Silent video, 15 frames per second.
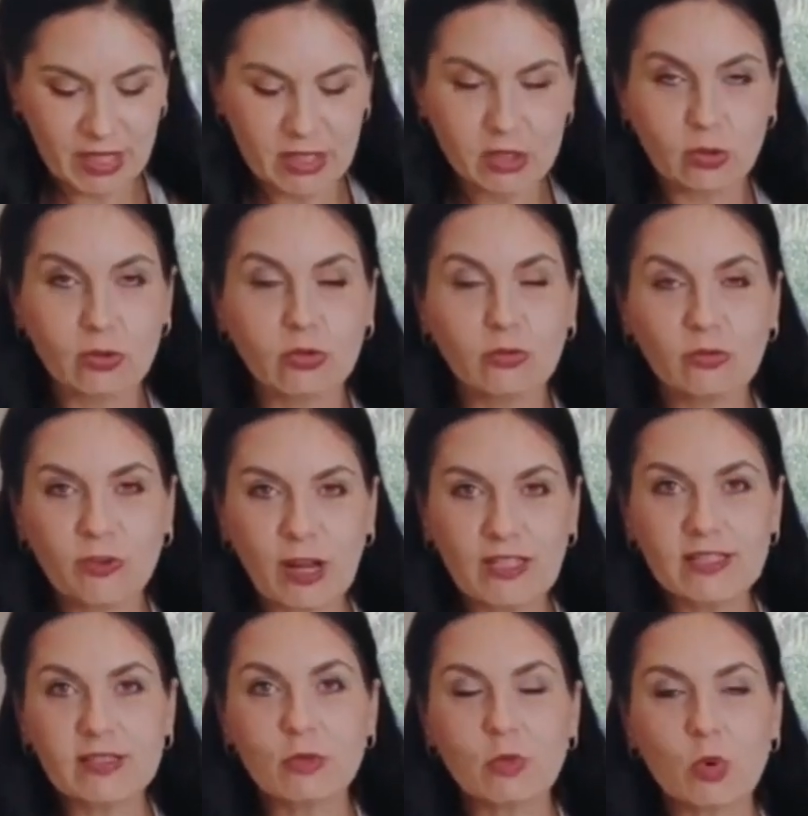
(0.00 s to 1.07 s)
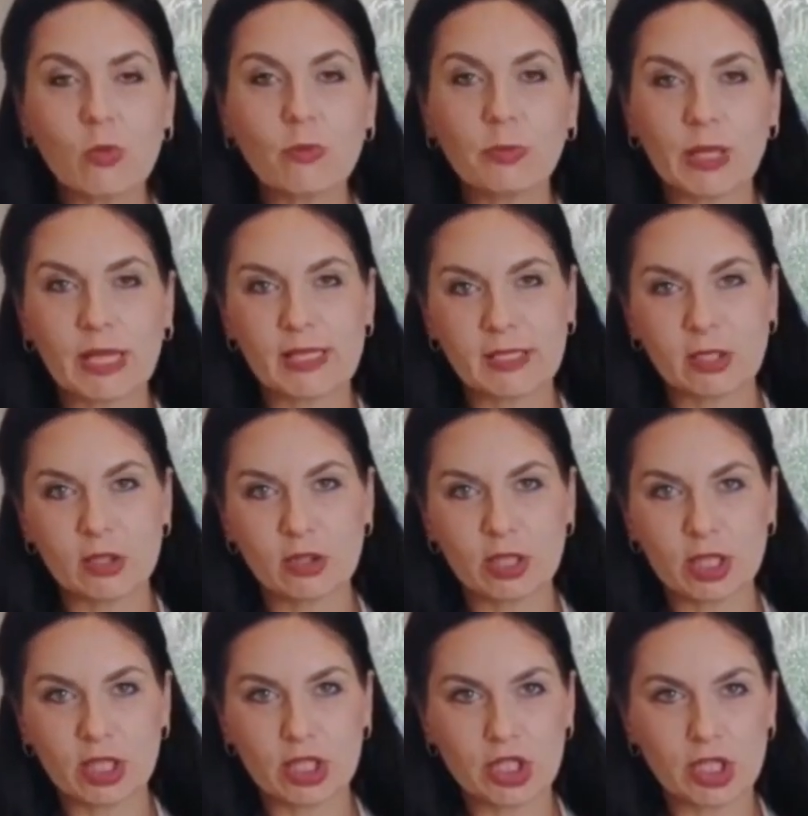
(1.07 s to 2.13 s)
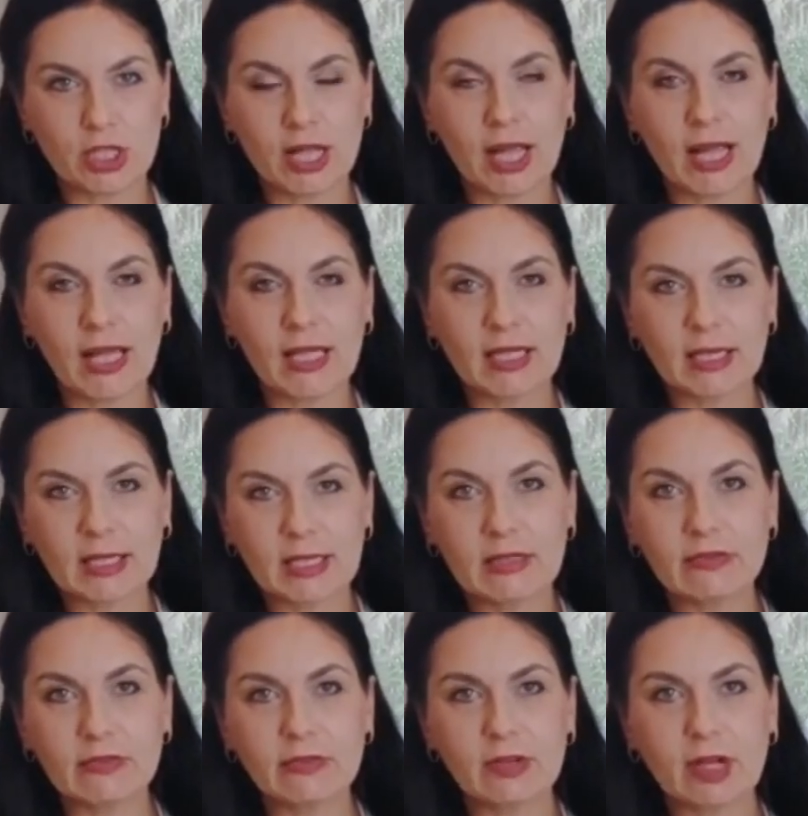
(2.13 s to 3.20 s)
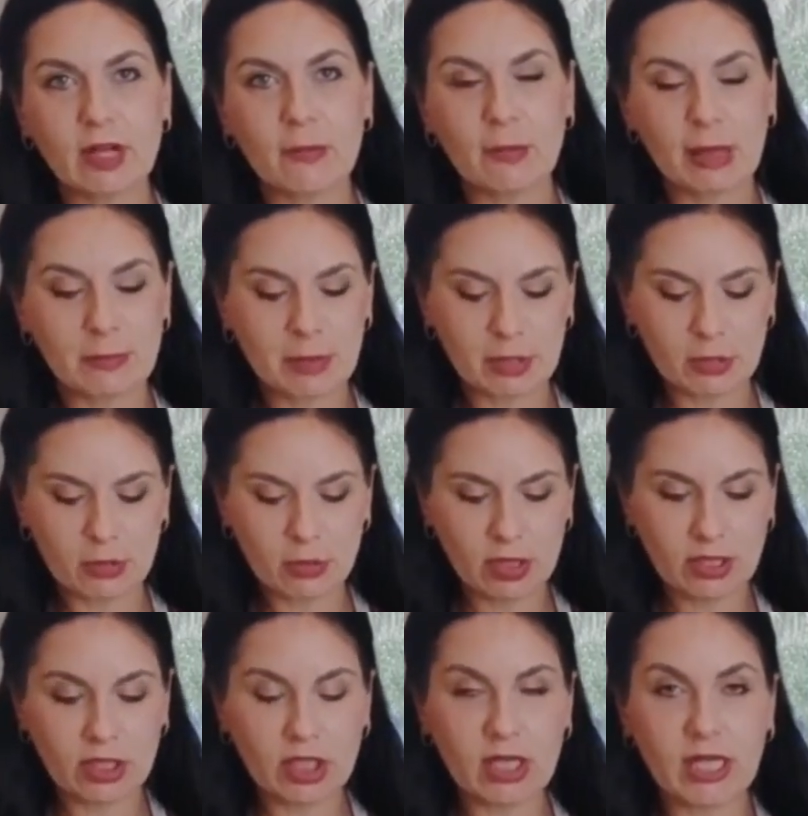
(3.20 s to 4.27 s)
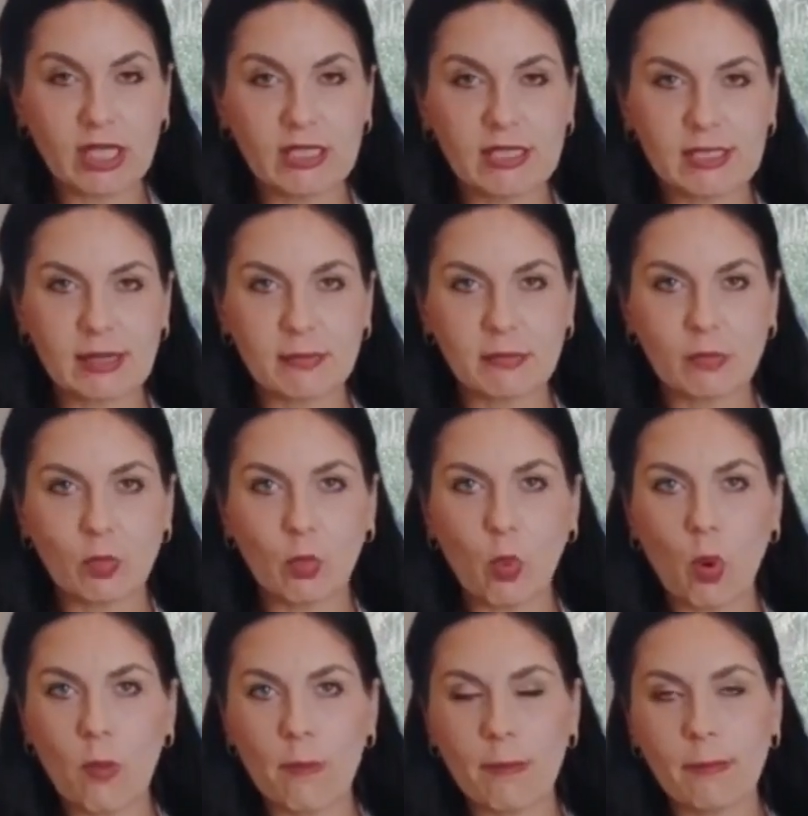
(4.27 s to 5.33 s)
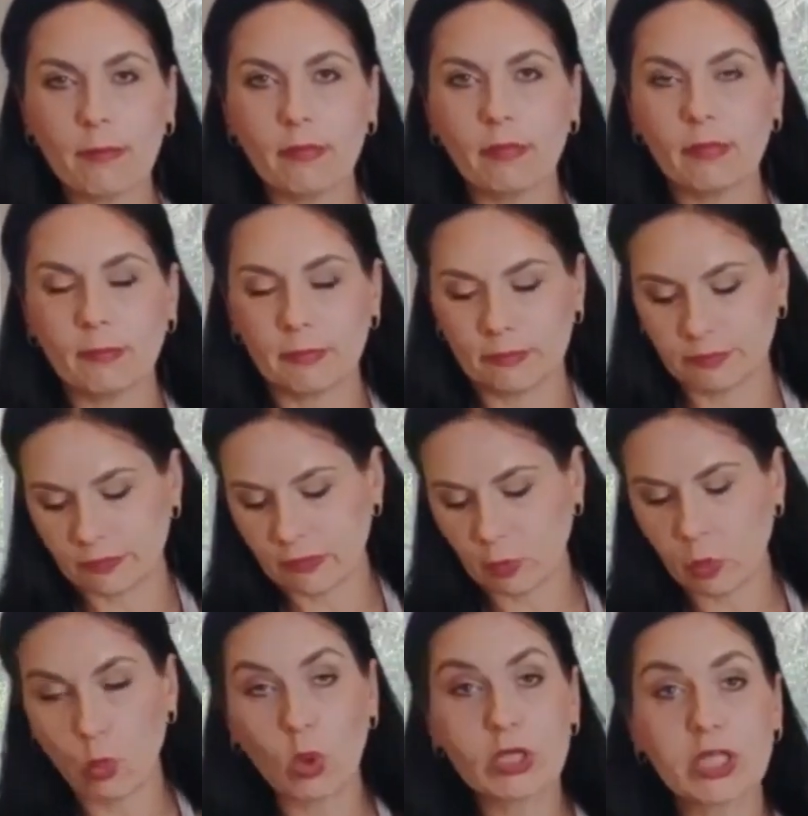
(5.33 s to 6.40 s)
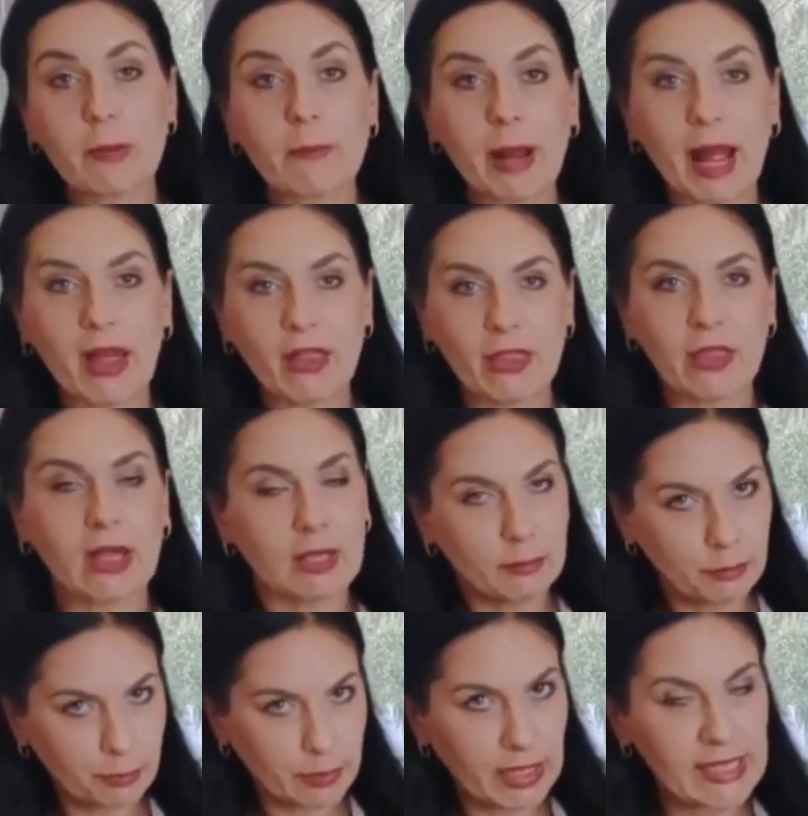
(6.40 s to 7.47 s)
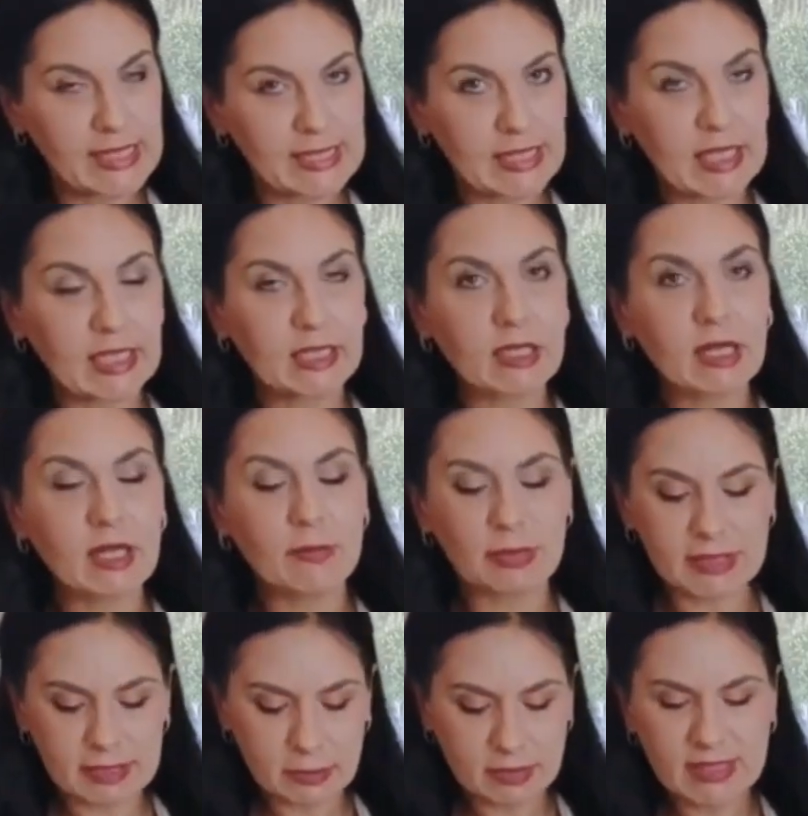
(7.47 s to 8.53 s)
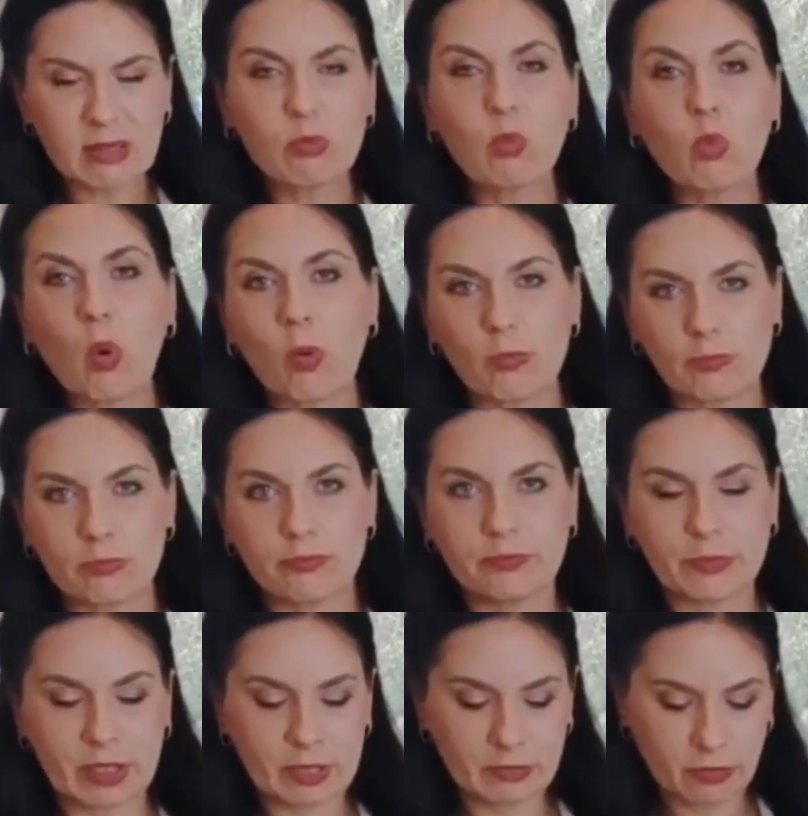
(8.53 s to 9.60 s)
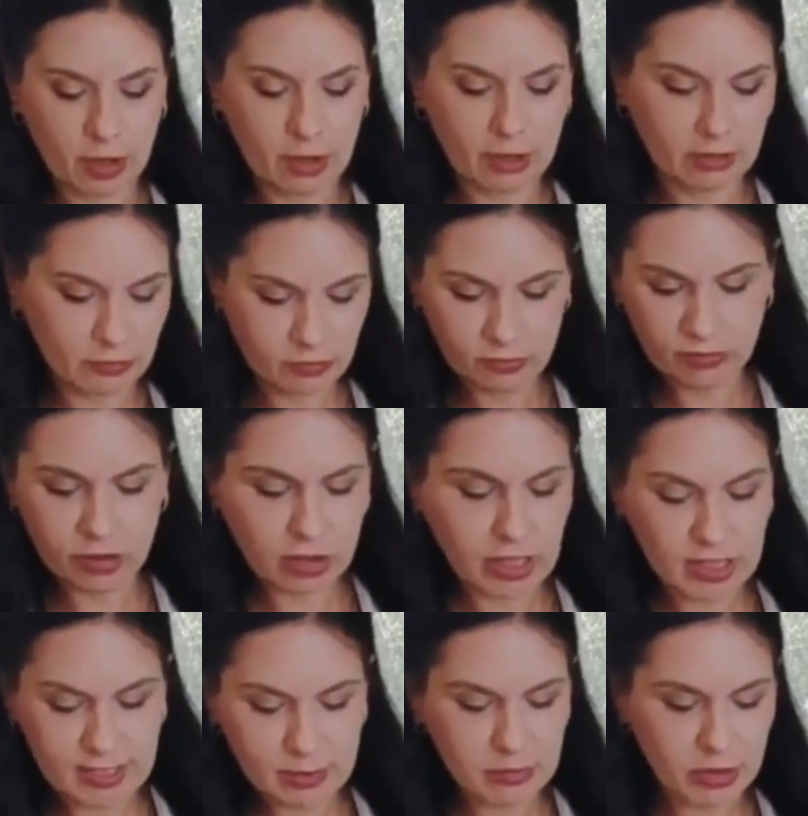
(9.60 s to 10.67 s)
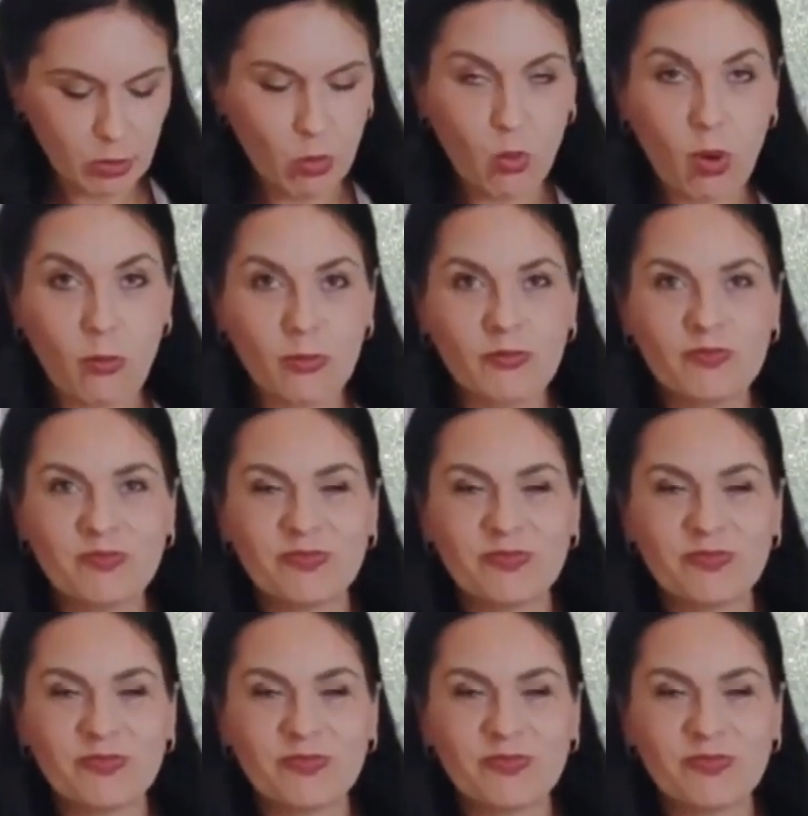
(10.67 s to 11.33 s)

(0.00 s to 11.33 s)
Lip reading: So find some warm place in your kitchen and leave. Maybe you can create some warm water bath and place in, but some warm environment. Create something warm.